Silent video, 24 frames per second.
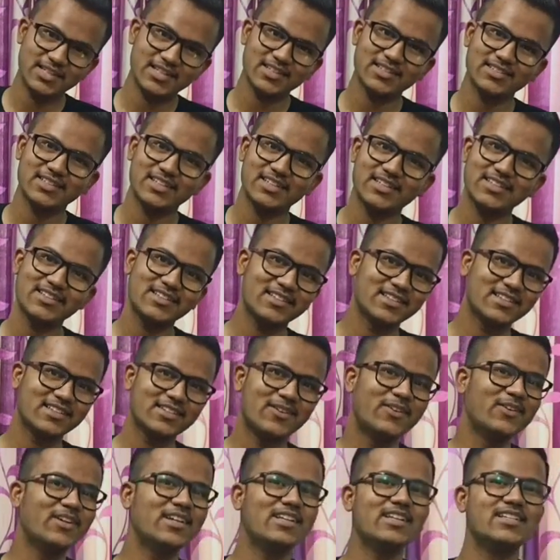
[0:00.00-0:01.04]
here,
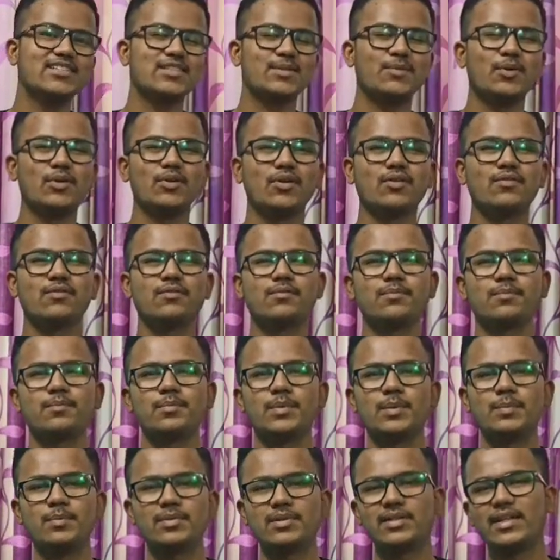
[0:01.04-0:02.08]
then only this amount of
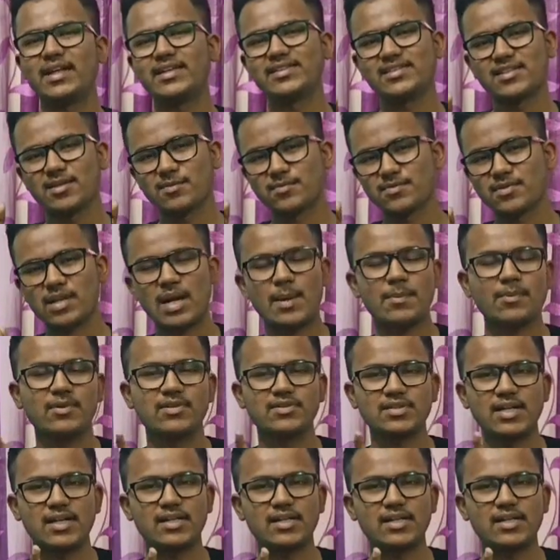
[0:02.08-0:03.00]
people have subscribed to the